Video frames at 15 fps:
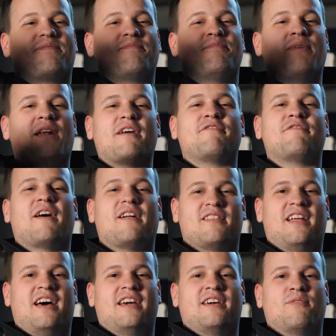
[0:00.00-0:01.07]
But I felt
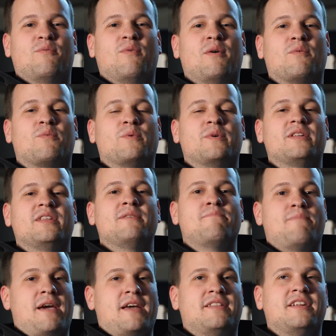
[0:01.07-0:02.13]
like what really
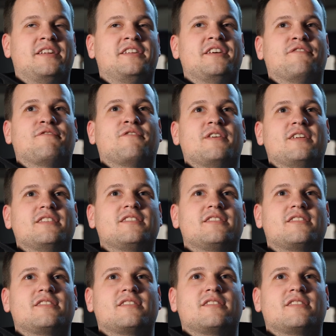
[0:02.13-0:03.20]
made the
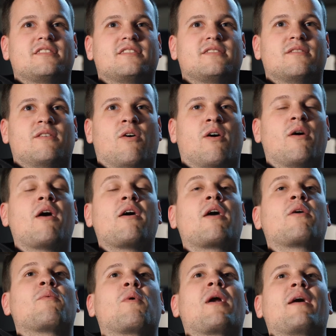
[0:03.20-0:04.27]
difference,
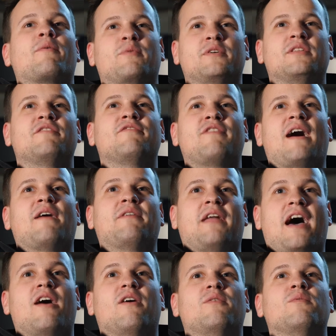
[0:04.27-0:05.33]
or when I really found
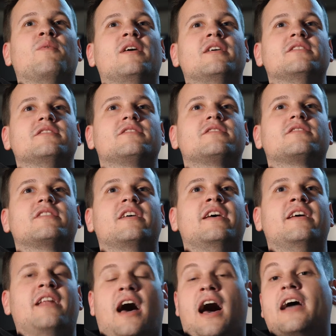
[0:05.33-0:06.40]
out, was
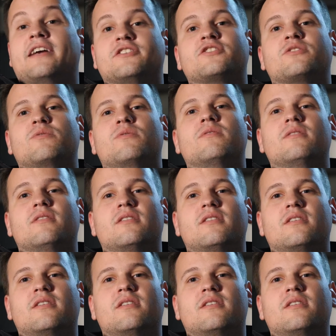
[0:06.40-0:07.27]
in high school.